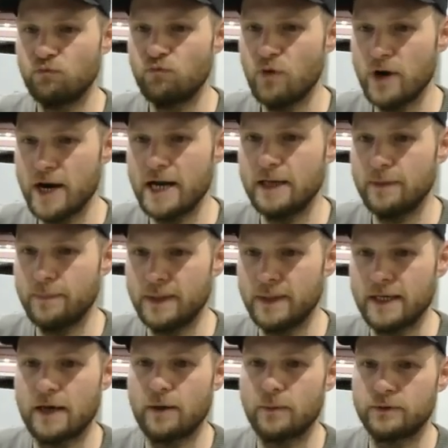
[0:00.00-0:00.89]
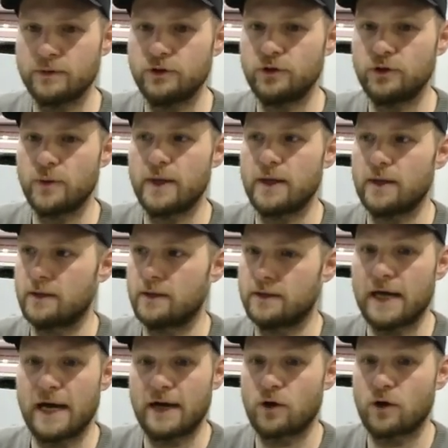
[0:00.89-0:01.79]
really being able to do it
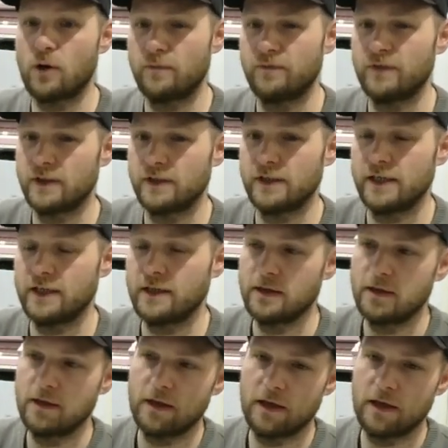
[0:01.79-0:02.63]
that confidently